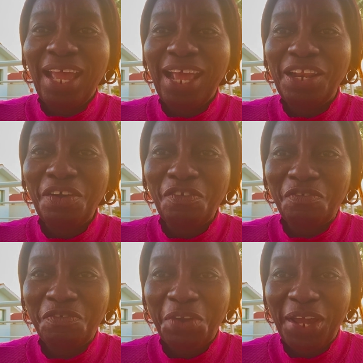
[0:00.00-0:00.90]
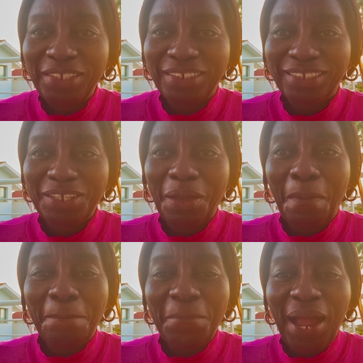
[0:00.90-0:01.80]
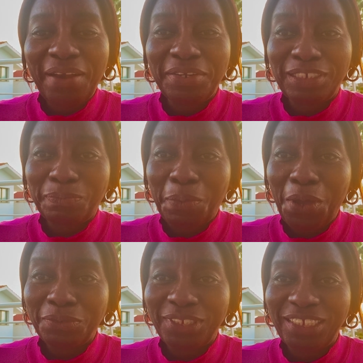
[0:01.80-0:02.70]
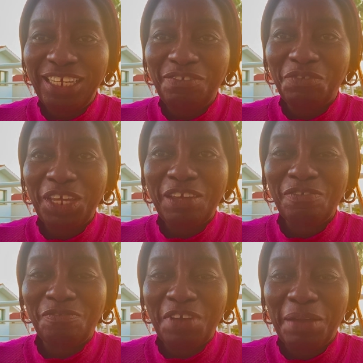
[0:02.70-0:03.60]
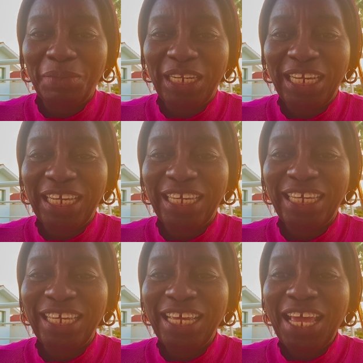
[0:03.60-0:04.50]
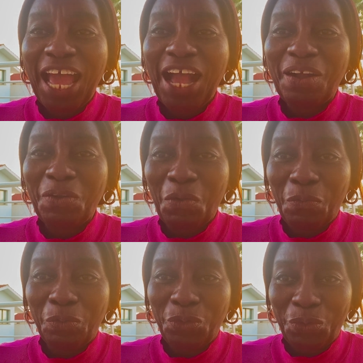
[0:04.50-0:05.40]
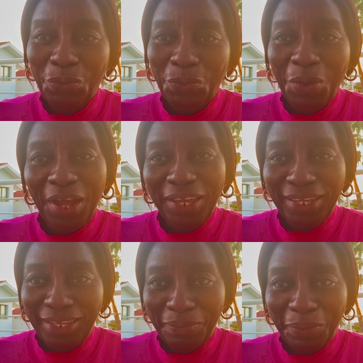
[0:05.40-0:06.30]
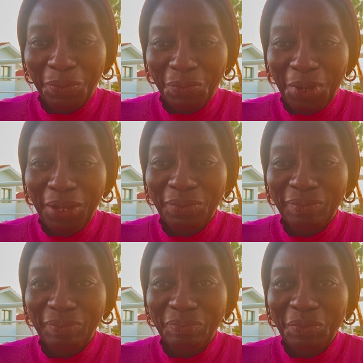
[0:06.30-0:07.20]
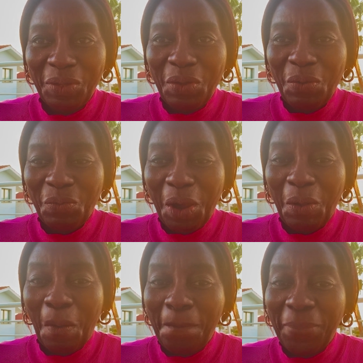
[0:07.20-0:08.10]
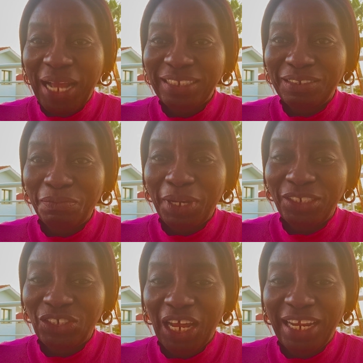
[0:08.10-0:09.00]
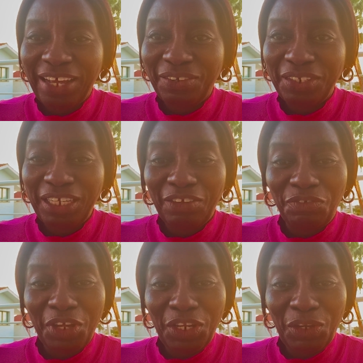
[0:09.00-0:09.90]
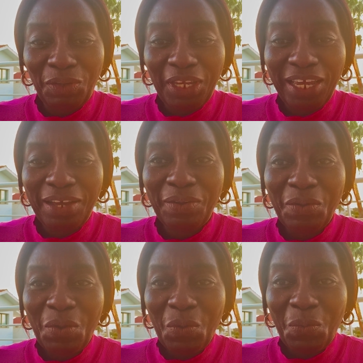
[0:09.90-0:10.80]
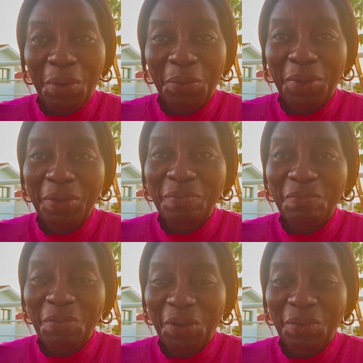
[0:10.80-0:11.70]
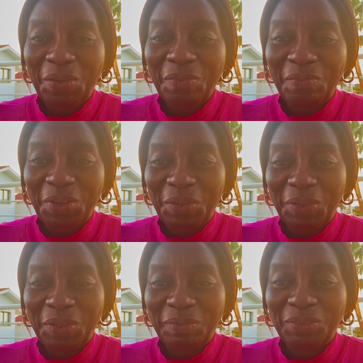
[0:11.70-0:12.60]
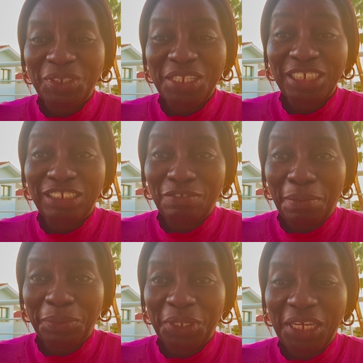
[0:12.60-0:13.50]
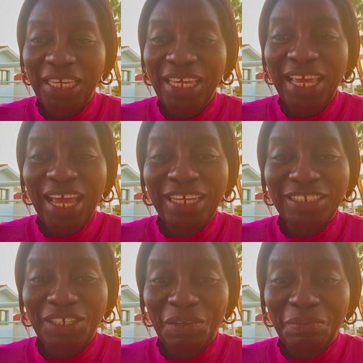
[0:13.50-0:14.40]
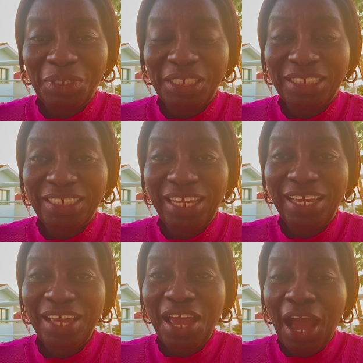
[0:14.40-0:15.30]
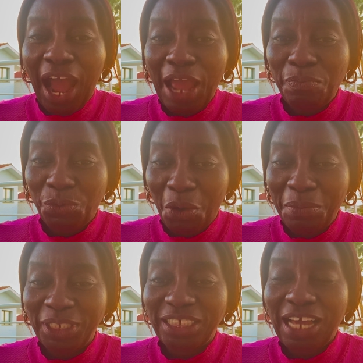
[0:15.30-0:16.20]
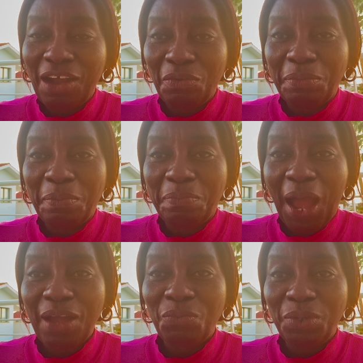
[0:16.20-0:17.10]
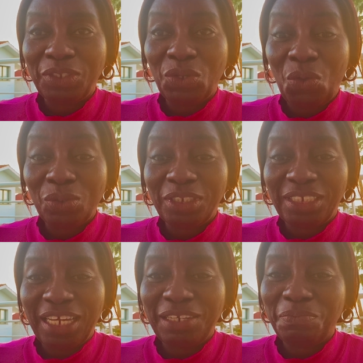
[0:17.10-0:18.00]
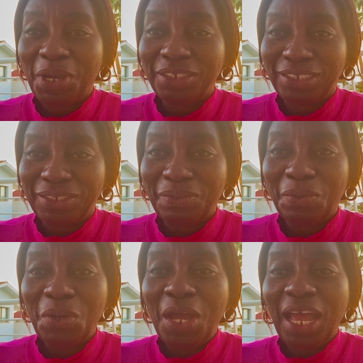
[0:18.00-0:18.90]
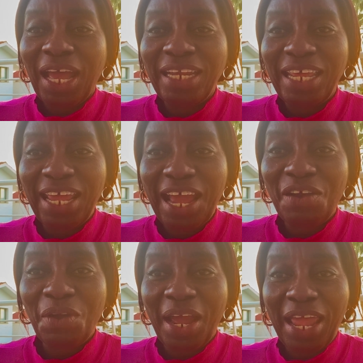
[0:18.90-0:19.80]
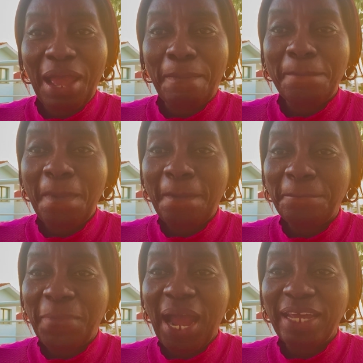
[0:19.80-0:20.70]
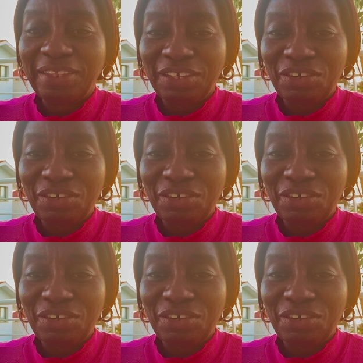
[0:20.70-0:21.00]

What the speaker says: Hello friends, I'm Margaret's Pearls TV family. I hope you are keeping well. Welcome back to my channel. If you're new here, welcome, welcome, welcome to this family and community. I promised I'll be back with God Said Part 2, and here I am by the